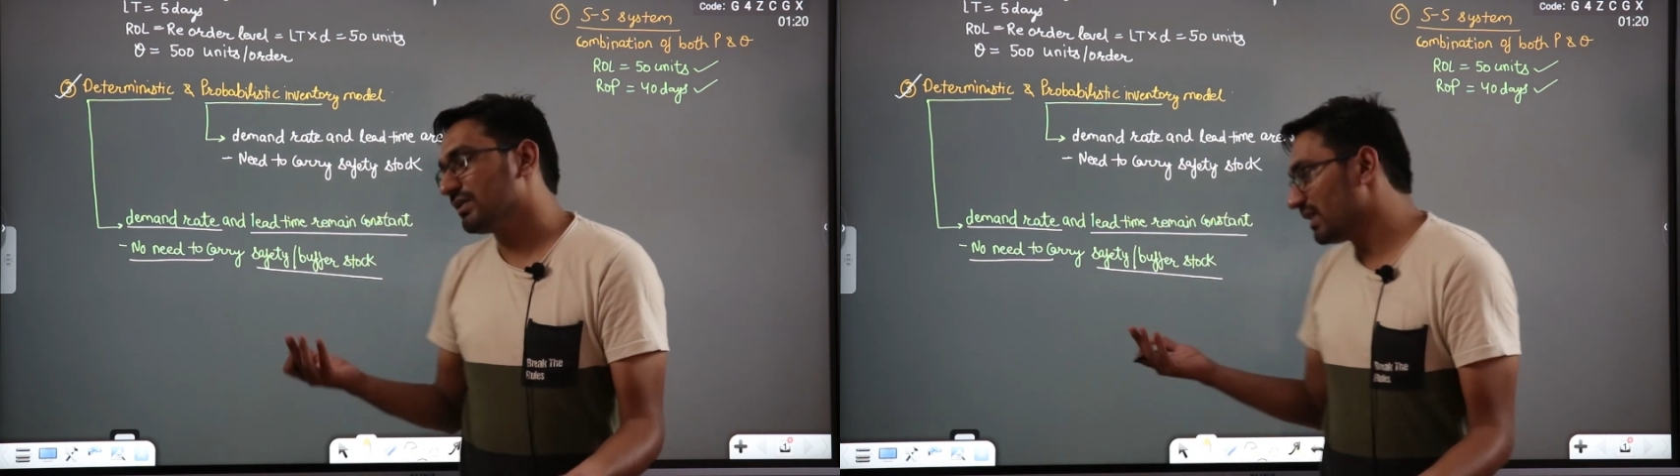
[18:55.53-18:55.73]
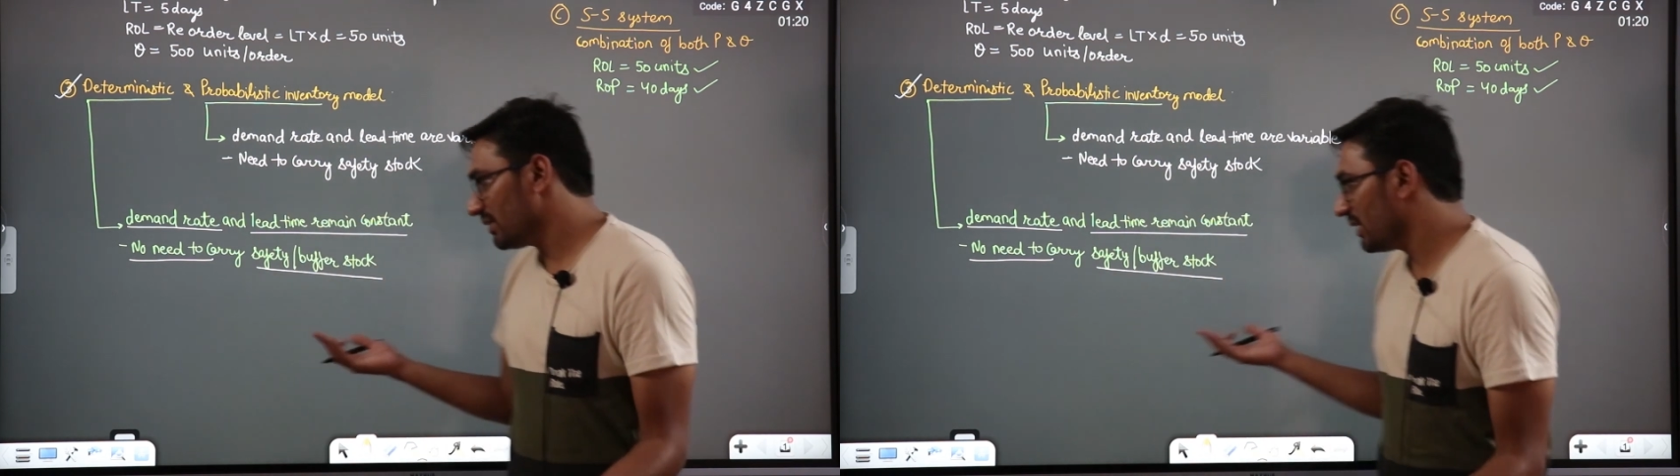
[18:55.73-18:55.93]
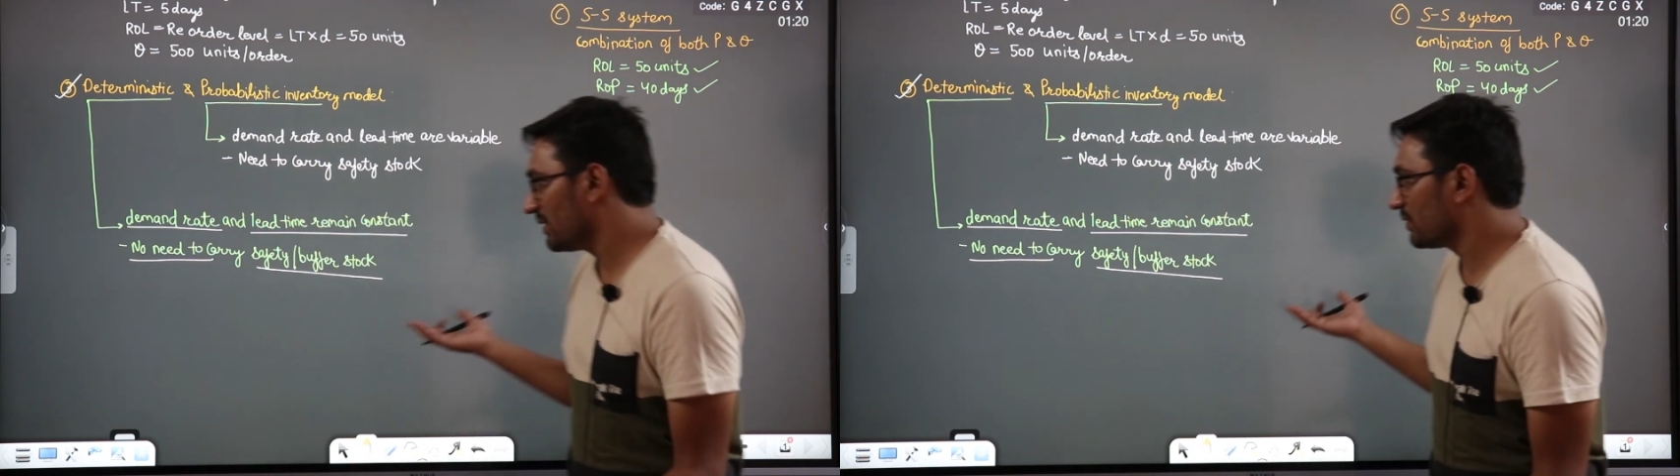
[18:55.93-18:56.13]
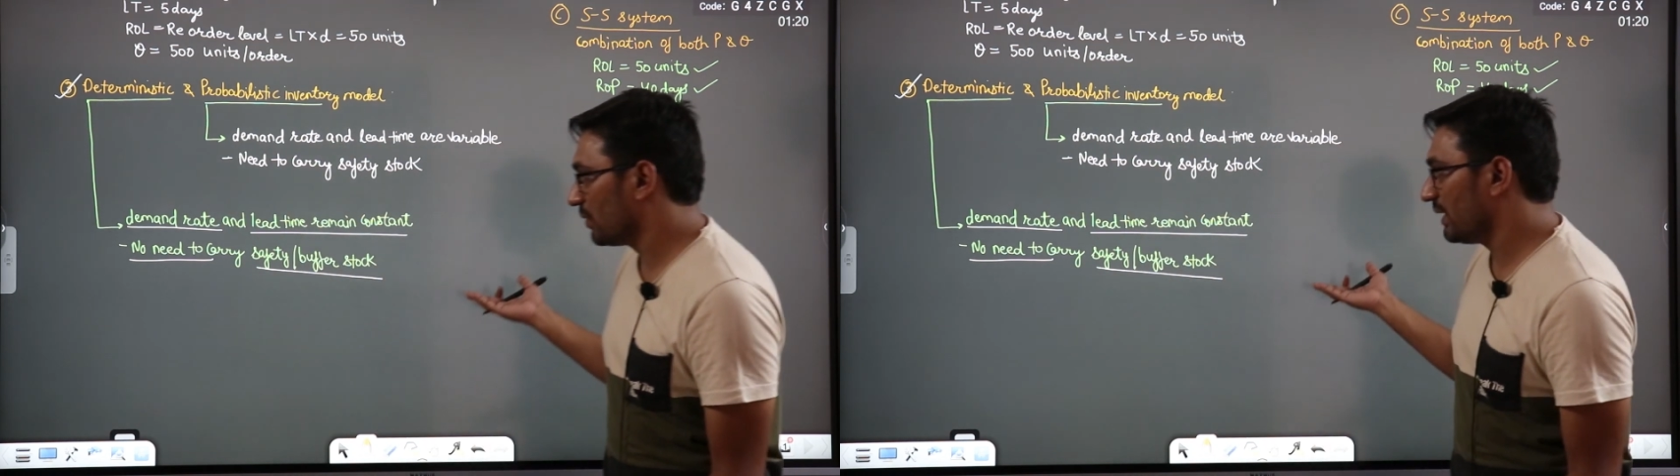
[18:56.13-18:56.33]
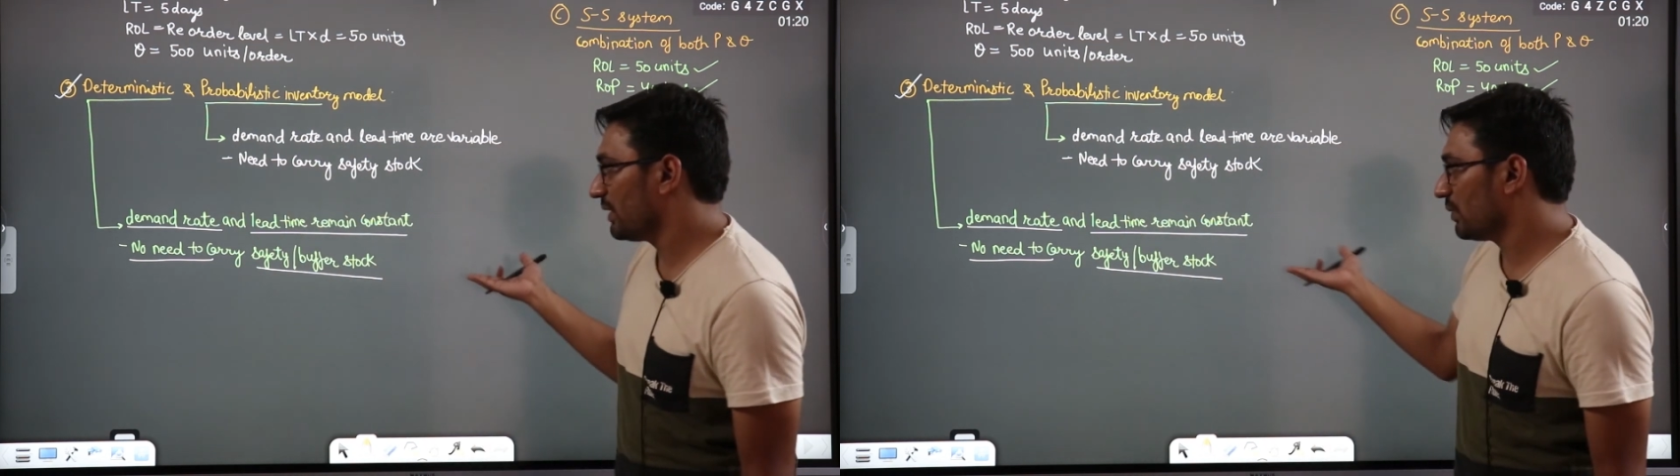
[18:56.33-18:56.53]
then there is no
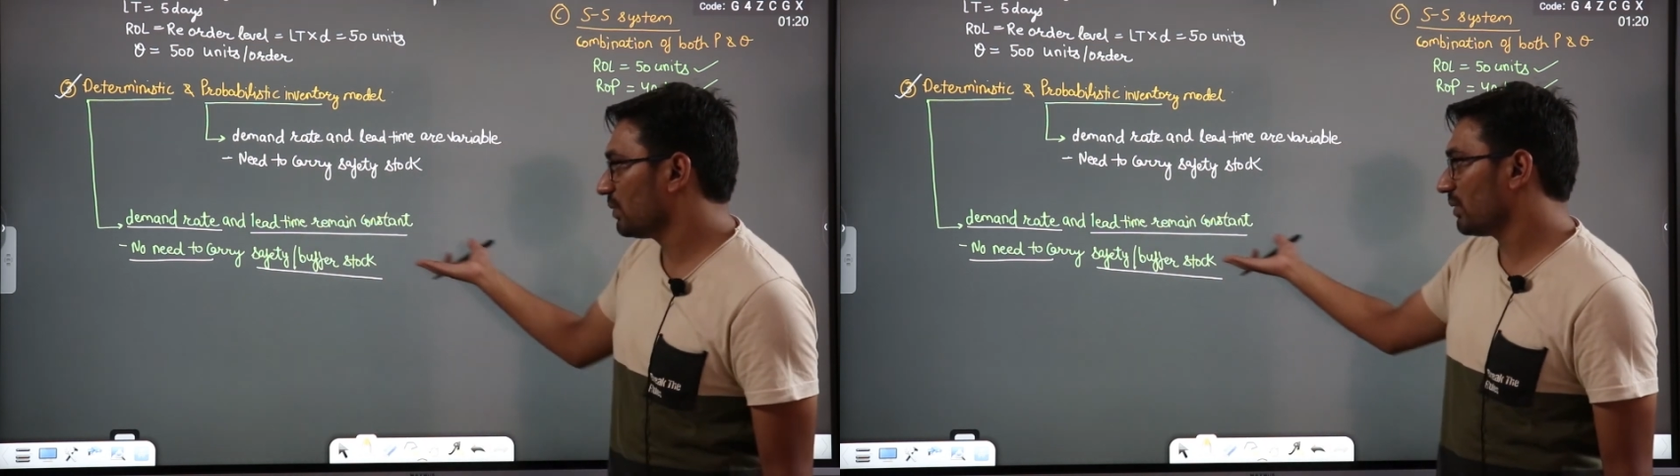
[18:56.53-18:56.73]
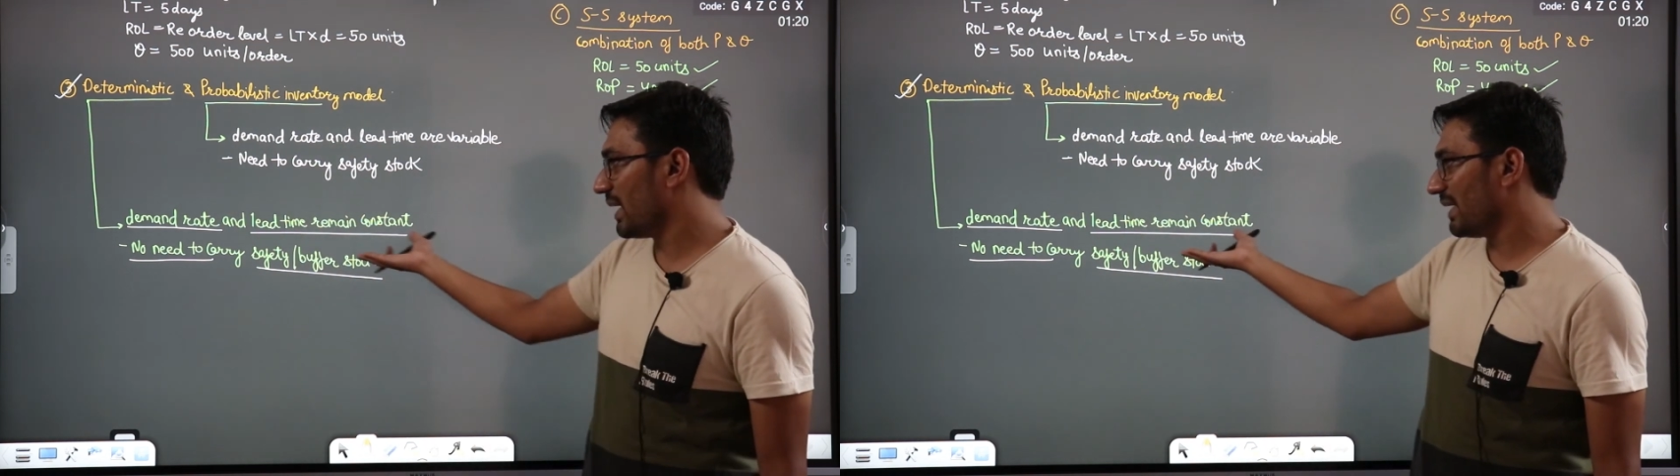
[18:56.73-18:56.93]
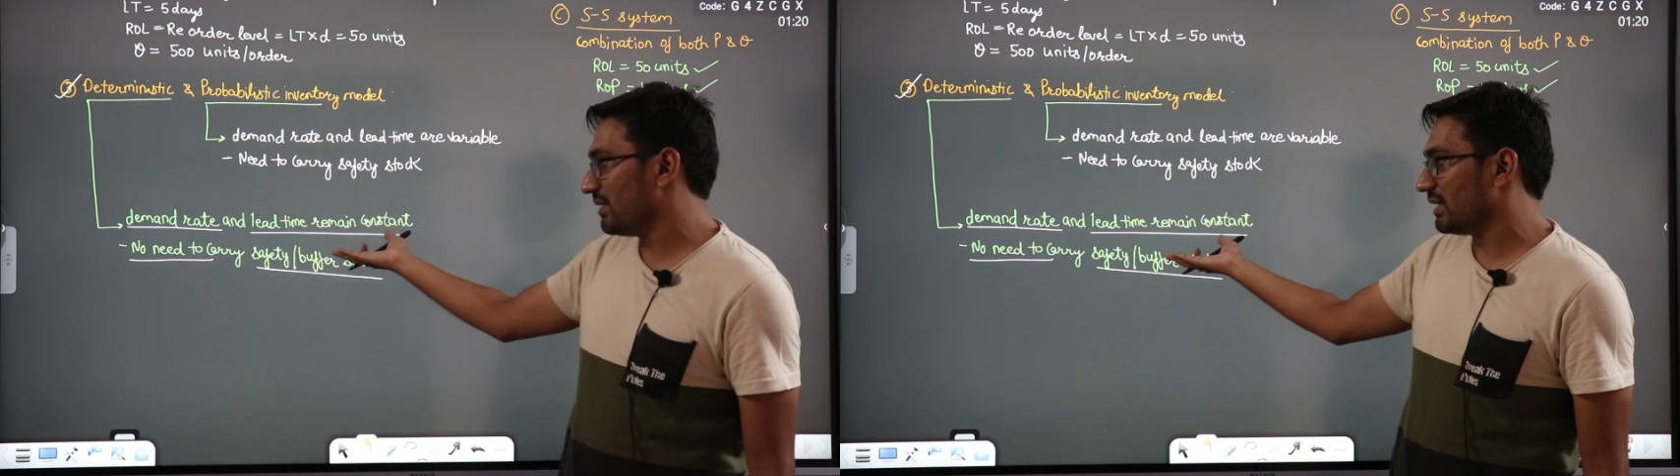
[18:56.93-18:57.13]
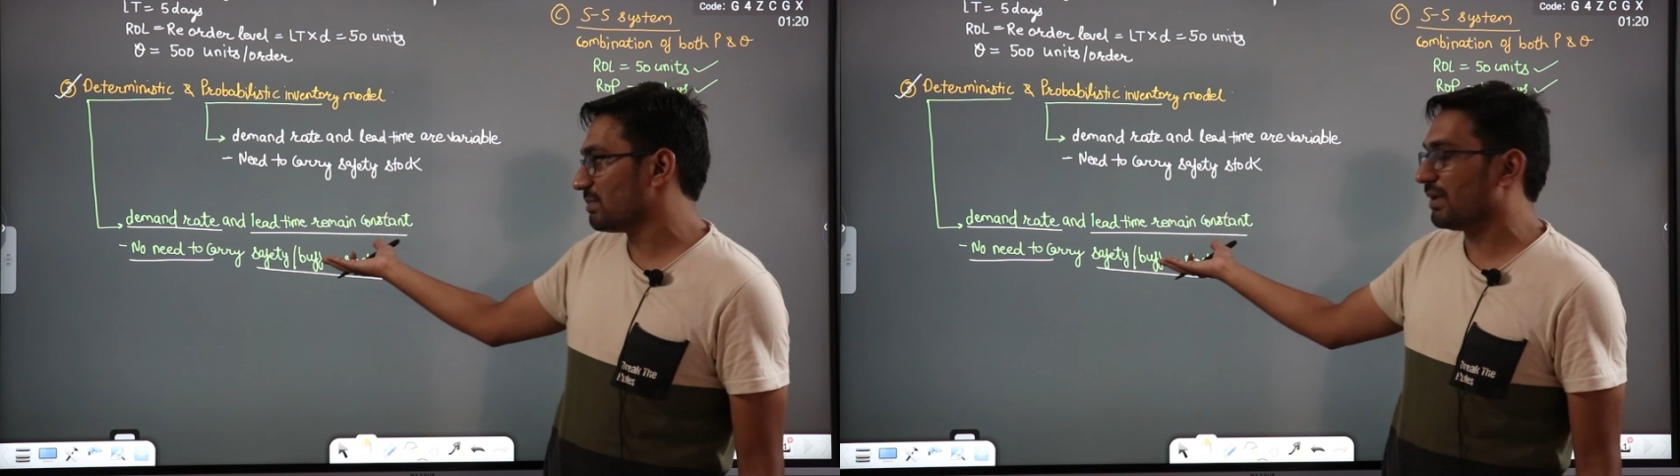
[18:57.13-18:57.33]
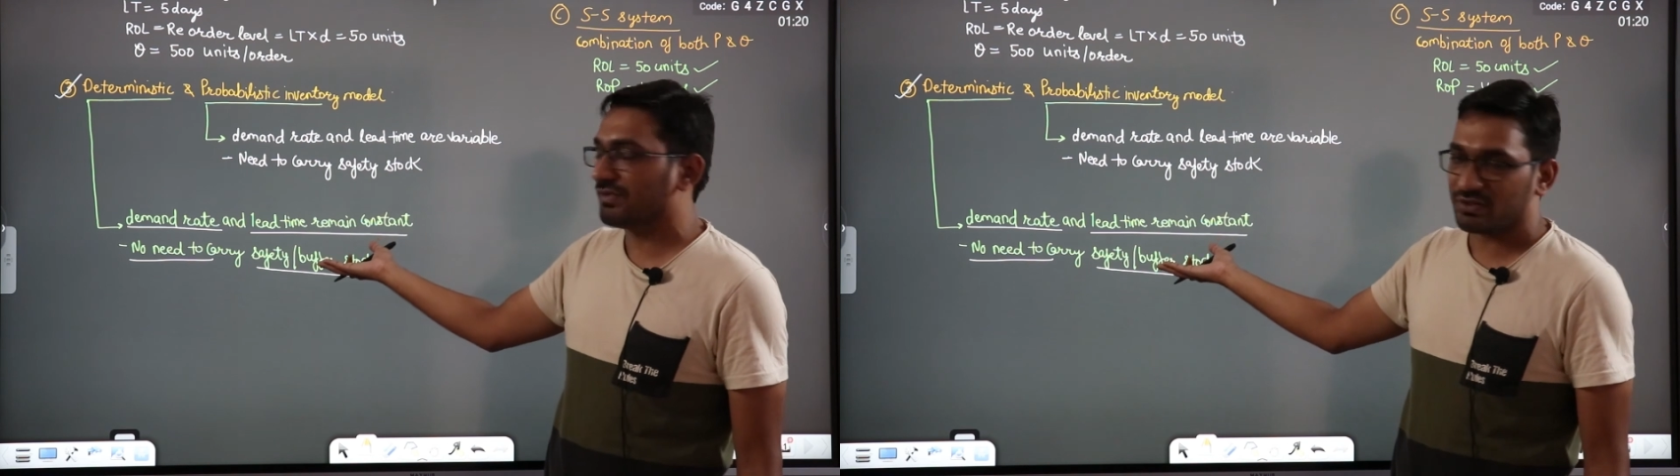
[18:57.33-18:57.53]
need to carry this
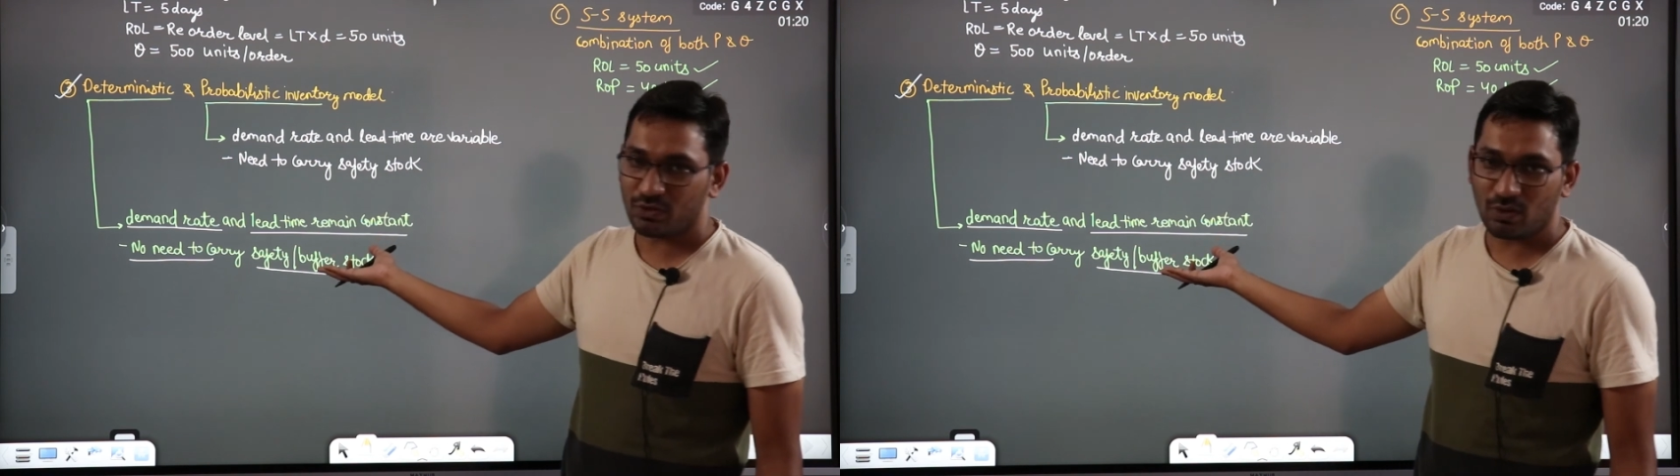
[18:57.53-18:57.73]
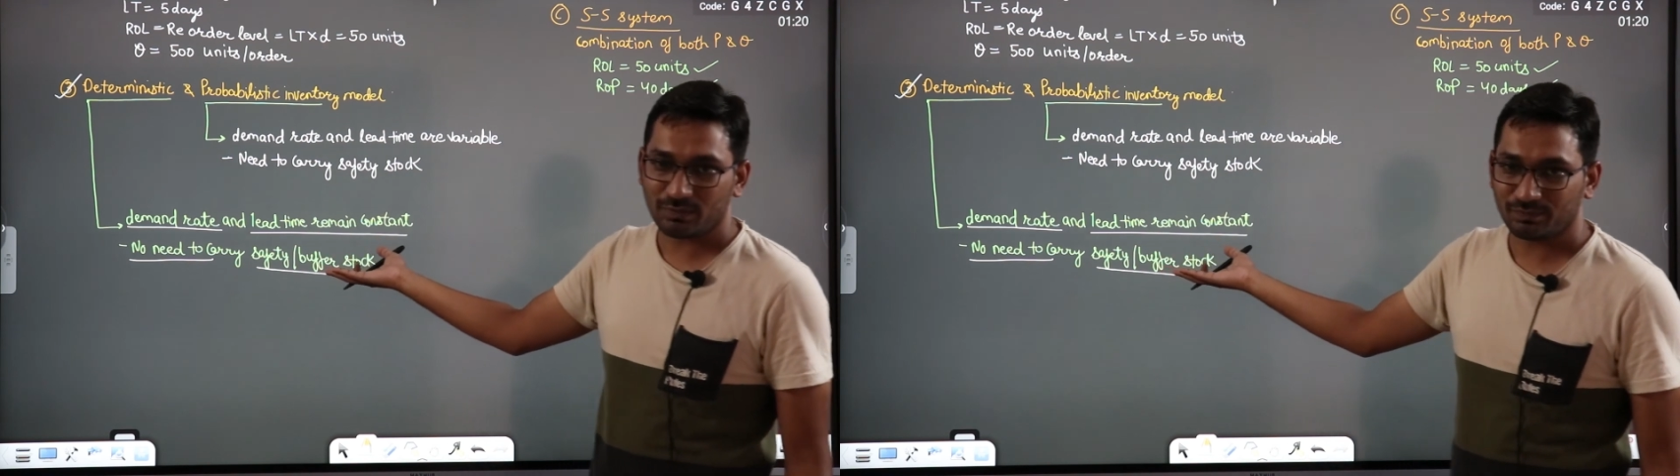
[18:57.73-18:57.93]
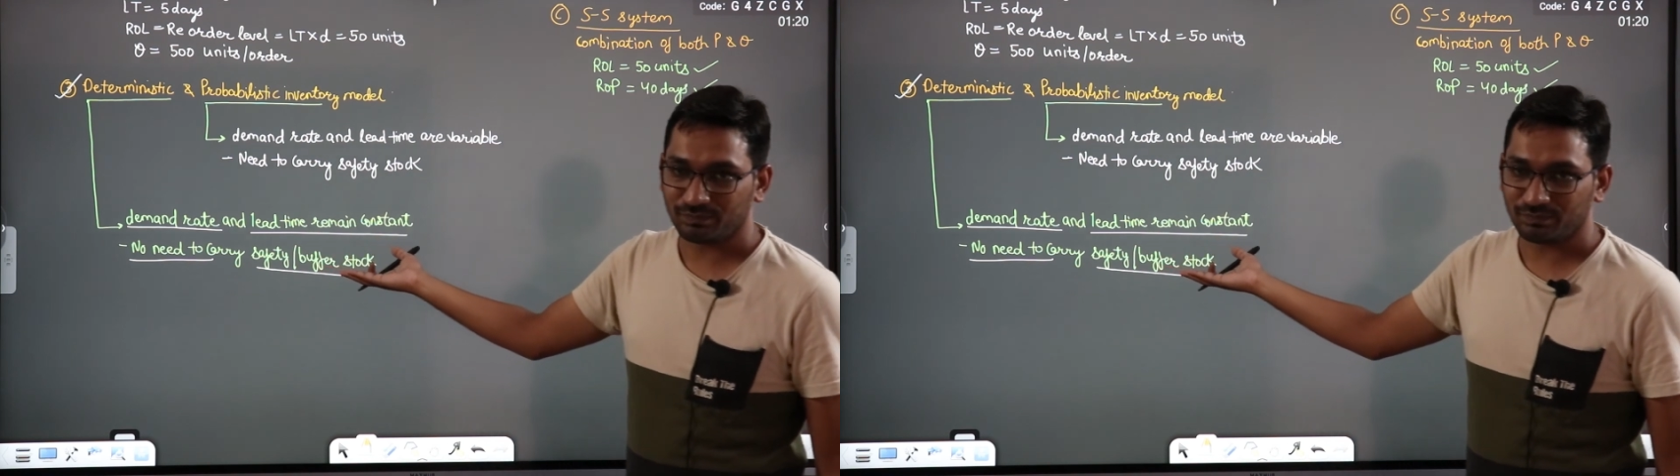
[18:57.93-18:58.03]
buffer stock,